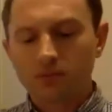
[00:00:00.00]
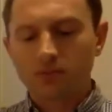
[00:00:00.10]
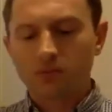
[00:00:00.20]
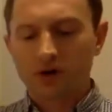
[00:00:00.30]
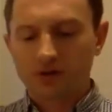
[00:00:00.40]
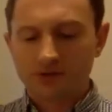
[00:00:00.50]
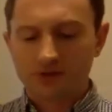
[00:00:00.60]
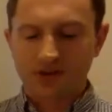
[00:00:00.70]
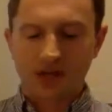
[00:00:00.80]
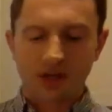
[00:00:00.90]
One other
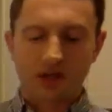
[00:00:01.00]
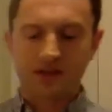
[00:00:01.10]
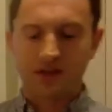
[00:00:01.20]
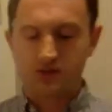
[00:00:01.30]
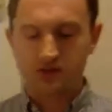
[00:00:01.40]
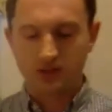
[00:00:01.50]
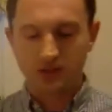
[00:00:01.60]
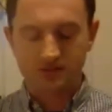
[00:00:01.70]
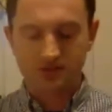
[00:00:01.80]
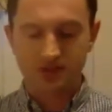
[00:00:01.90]
thing that I think is really
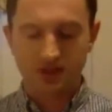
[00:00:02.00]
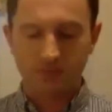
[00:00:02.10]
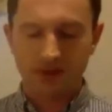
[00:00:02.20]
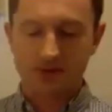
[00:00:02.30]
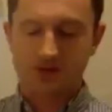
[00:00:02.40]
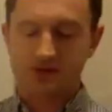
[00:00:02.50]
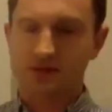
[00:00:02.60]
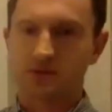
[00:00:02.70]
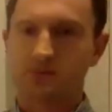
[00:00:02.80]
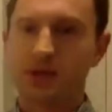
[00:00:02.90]
interesting about this
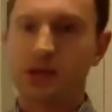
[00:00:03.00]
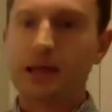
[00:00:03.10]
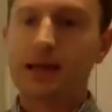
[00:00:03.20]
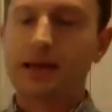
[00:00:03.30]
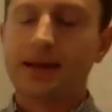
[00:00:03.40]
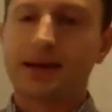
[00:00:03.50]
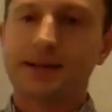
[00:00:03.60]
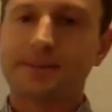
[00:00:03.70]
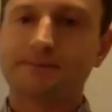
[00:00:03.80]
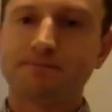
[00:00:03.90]
recipe
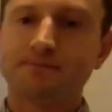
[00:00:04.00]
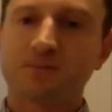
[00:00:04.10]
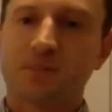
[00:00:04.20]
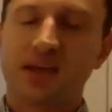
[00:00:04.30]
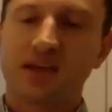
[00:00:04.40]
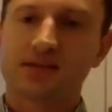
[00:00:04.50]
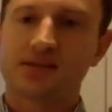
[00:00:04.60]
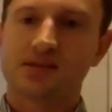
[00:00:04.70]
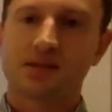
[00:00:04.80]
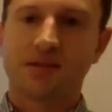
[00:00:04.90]

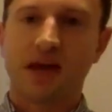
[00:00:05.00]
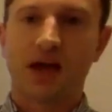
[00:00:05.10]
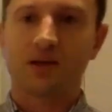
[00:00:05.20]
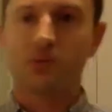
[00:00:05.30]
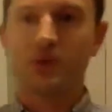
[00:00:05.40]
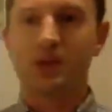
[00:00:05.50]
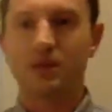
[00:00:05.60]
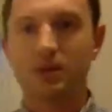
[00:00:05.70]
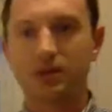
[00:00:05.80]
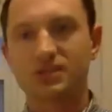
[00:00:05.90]
is that
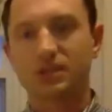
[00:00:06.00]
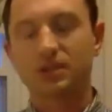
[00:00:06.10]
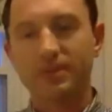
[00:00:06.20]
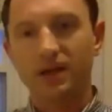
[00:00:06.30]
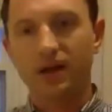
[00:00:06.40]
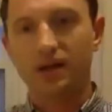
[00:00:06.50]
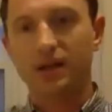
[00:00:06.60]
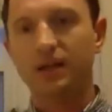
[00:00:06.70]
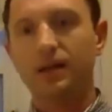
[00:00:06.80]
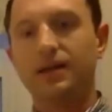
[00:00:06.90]
we use a little bit of
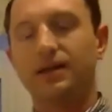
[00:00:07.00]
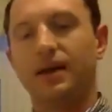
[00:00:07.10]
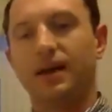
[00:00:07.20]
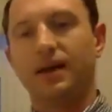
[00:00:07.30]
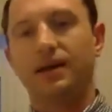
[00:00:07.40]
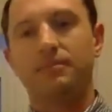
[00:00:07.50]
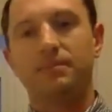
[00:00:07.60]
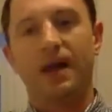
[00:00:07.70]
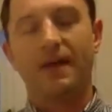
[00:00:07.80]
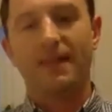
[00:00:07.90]
honey,
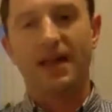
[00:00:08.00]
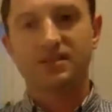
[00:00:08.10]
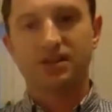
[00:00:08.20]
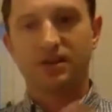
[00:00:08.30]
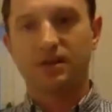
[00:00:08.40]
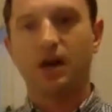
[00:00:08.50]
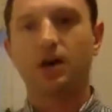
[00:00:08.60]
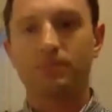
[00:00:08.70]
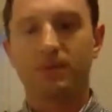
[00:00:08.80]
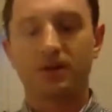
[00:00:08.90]
and that's going to
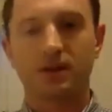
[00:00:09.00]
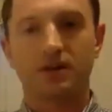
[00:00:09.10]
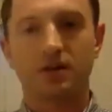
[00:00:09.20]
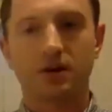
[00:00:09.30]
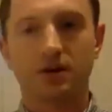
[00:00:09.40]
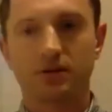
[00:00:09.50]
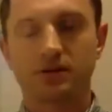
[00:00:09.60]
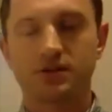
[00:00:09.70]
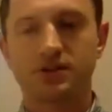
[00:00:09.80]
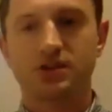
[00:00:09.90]
help
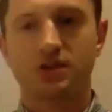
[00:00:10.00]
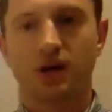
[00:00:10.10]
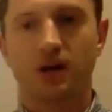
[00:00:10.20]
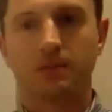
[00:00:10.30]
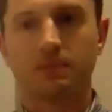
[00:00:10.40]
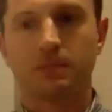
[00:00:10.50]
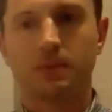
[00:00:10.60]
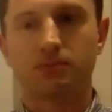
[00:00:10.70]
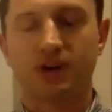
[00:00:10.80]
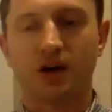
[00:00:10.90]
encourage
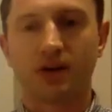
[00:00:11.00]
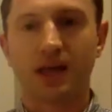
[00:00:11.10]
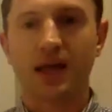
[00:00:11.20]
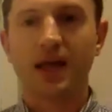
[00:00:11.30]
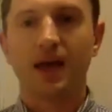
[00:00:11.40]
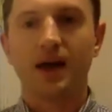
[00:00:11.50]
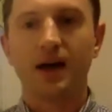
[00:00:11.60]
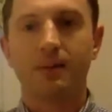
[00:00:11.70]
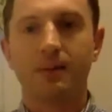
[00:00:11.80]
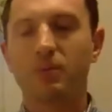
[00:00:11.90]
browning.
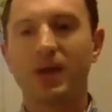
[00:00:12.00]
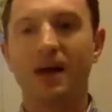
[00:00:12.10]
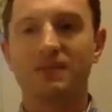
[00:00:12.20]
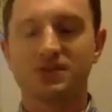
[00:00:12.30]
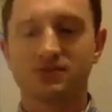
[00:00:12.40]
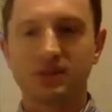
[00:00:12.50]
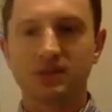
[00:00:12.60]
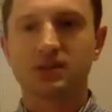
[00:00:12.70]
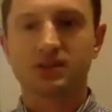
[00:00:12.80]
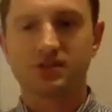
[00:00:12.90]
And we have this really
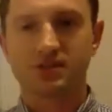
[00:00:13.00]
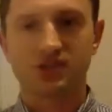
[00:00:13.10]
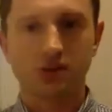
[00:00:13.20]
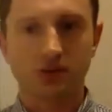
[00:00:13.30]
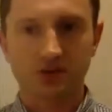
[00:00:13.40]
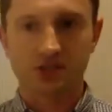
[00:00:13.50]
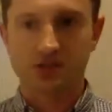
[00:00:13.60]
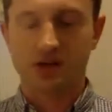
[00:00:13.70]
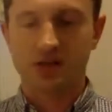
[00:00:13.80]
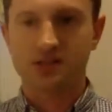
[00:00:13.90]
delicious yogurt
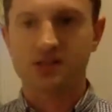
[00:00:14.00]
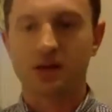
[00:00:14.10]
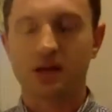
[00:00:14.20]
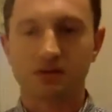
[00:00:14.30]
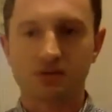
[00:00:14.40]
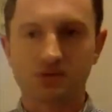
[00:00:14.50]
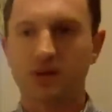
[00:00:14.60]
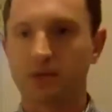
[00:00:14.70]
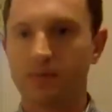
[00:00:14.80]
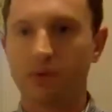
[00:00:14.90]
sauce. I was
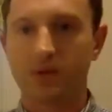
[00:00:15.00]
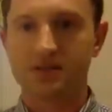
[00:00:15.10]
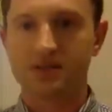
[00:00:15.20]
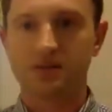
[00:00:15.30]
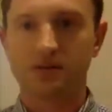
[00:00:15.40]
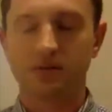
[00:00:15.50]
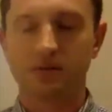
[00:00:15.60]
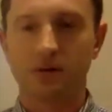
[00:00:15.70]
talking about ways to